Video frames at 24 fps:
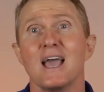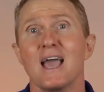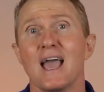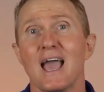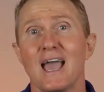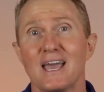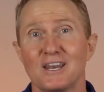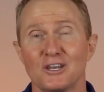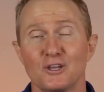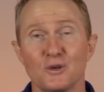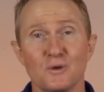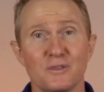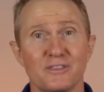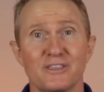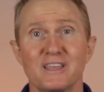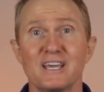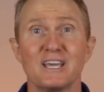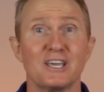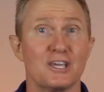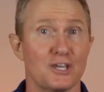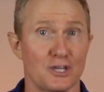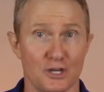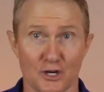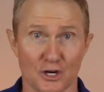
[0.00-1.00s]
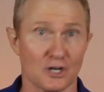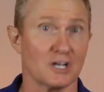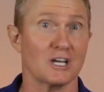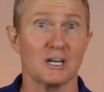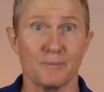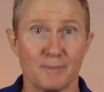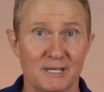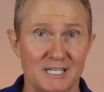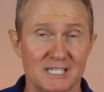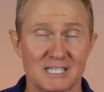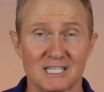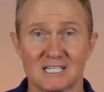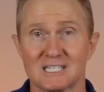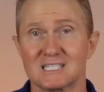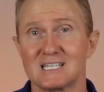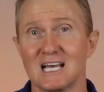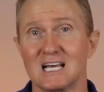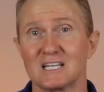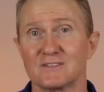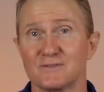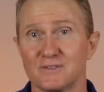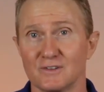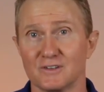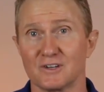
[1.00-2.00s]
and you think you're going to be
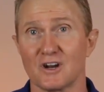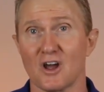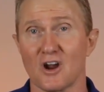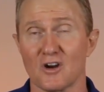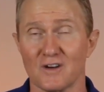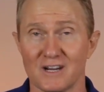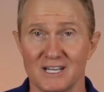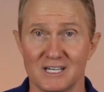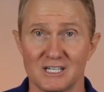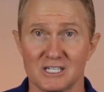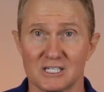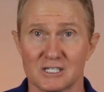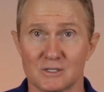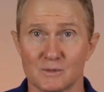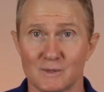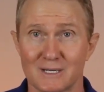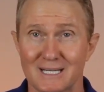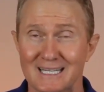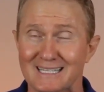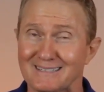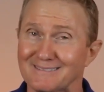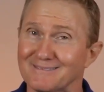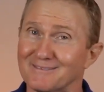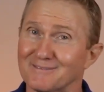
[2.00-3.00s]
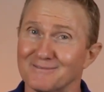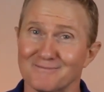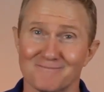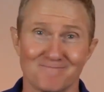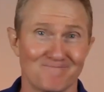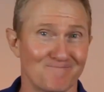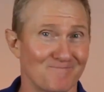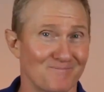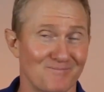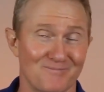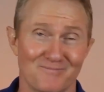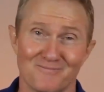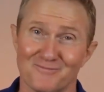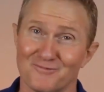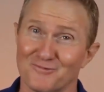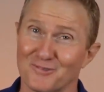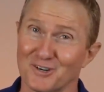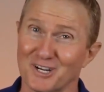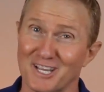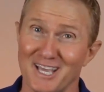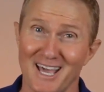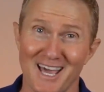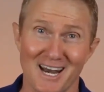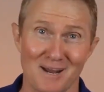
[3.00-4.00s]
successful in our industry,
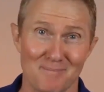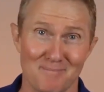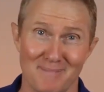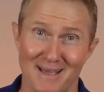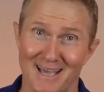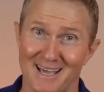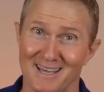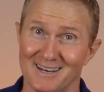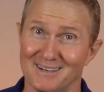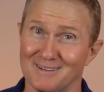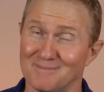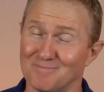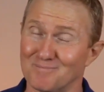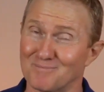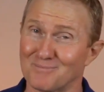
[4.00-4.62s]
forget it, man.